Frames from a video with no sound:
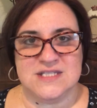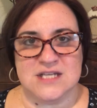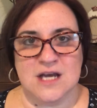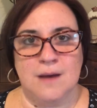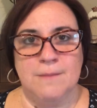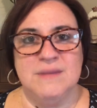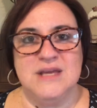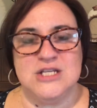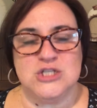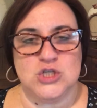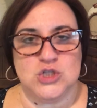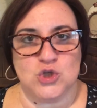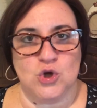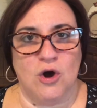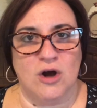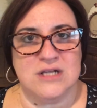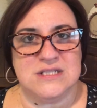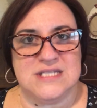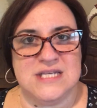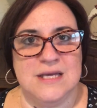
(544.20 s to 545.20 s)
to come in to
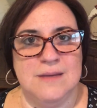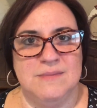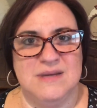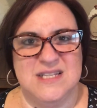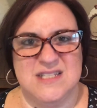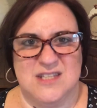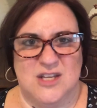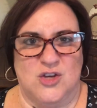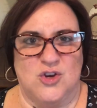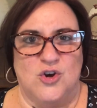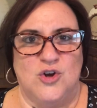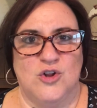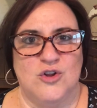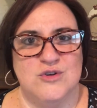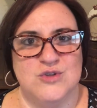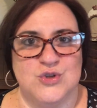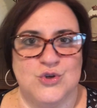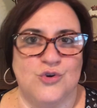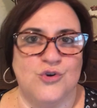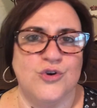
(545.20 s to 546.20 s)
talk to him and he's like, you're
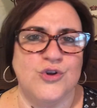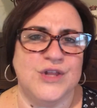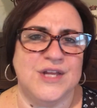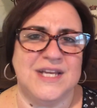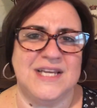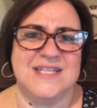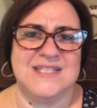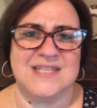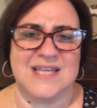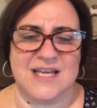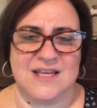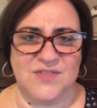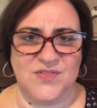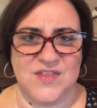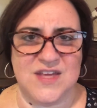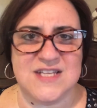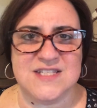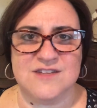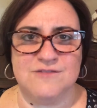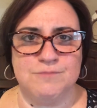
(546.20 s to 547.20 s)
closing early. And he's like,
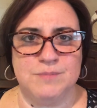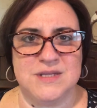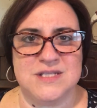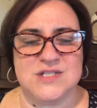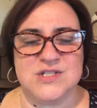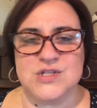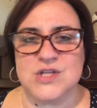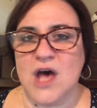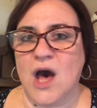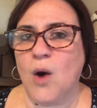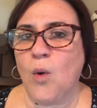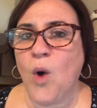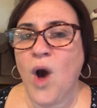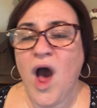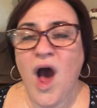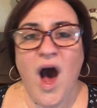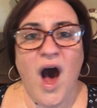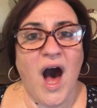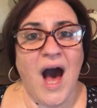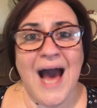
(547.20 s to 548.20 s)
things have been slow.
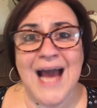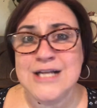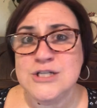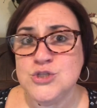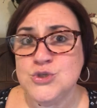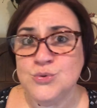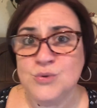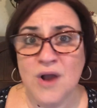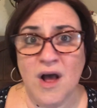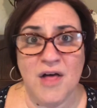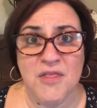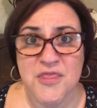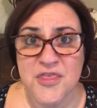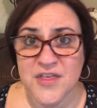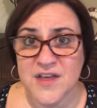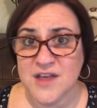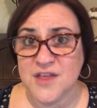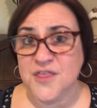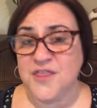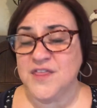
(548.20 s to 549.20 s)
I do not
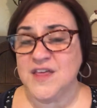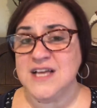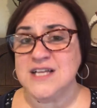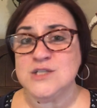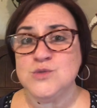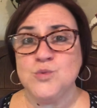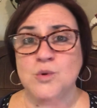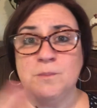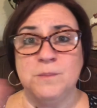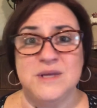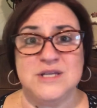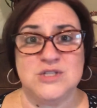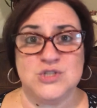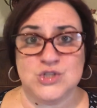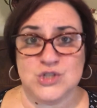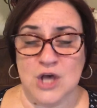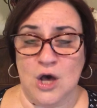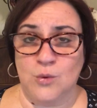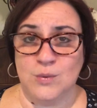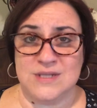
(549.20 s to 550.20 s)
think things will be
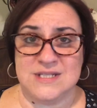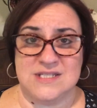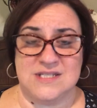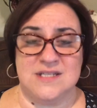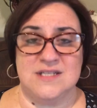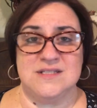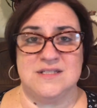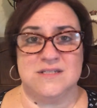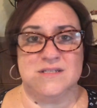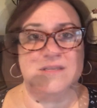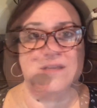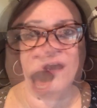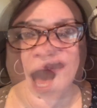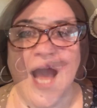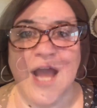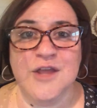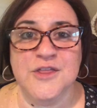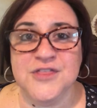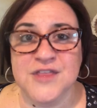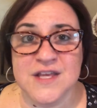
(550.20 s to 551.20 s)
slow in season 9.
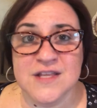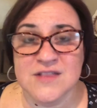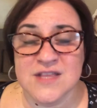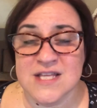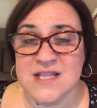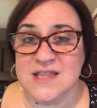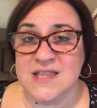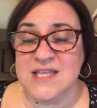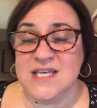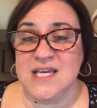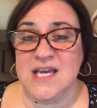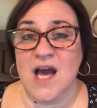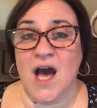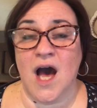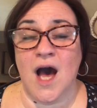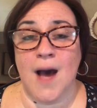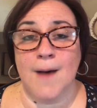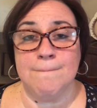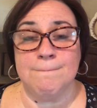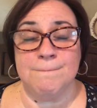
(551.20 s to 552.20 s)
I think that the
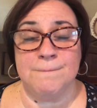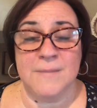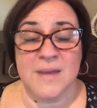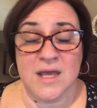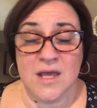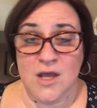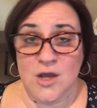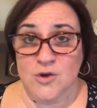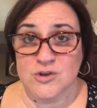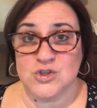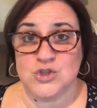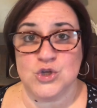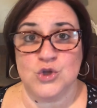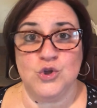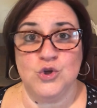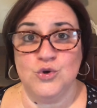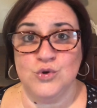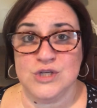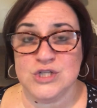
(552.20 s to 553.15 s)
saloon